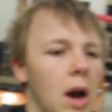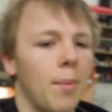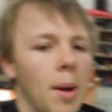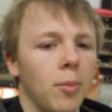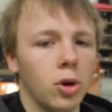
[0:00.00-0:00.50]

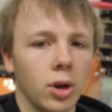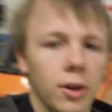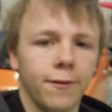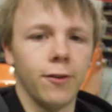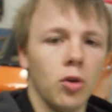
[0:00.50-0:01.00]
Um, I'm not going
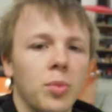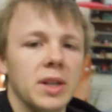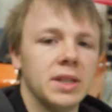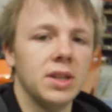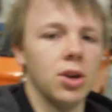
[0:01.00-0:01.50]
to film
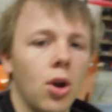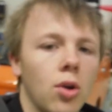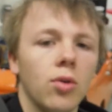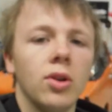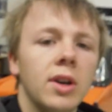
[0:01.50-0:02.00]
it, you
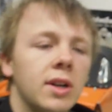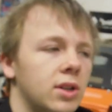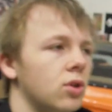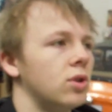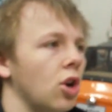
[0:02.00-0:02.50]
know,
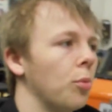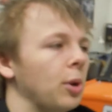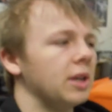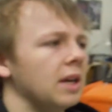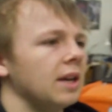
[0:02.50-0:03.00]
too
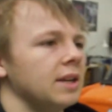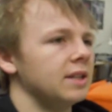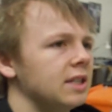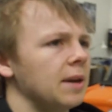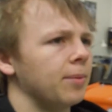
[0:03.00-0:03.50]
terribly
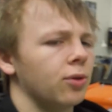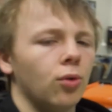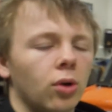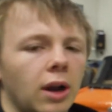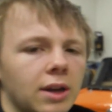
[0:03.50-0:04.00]
in depth
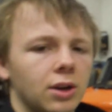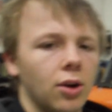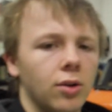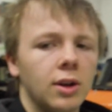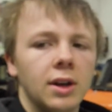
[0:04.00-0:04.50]
or like, you
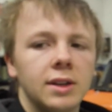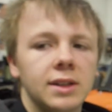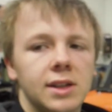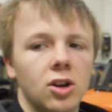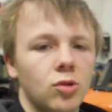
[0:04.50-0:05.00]
know,
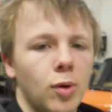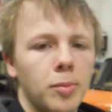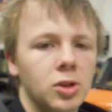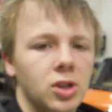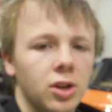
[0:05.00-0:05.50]
detailed. I'm
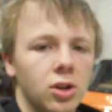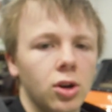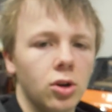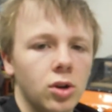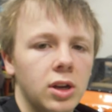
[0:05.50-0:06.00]
probably just going to, you
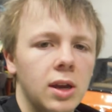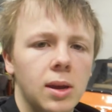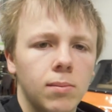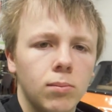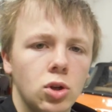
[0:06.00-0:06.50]
know,
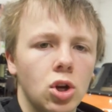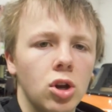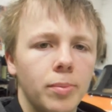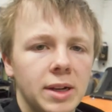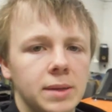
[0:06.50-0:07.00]
show
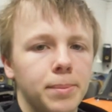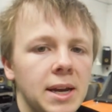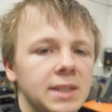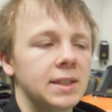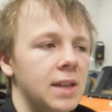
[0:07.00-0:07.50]
you bits and
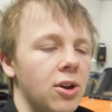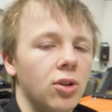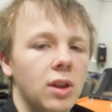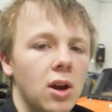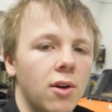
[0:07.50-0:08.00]
pieces here
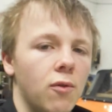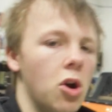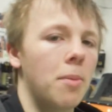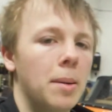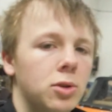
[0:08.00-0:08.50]
and there of
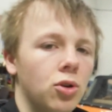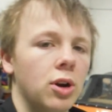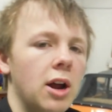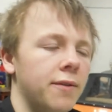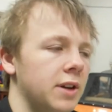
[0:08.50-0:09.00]
where I'm up to
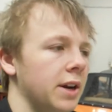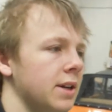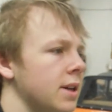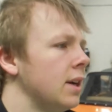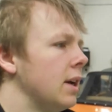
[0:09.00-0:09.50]
and how I've done
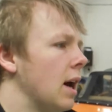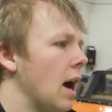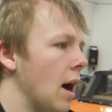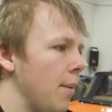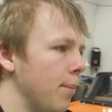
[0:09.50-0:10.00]
it.
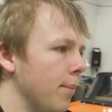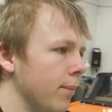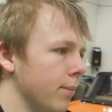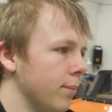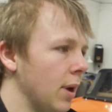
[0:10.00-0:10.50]

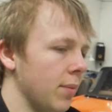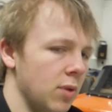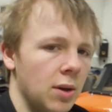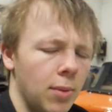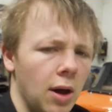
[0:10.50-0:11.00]
Um,
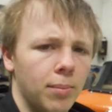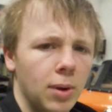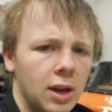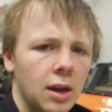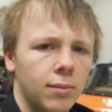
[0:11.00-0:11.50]
but yeah, my, my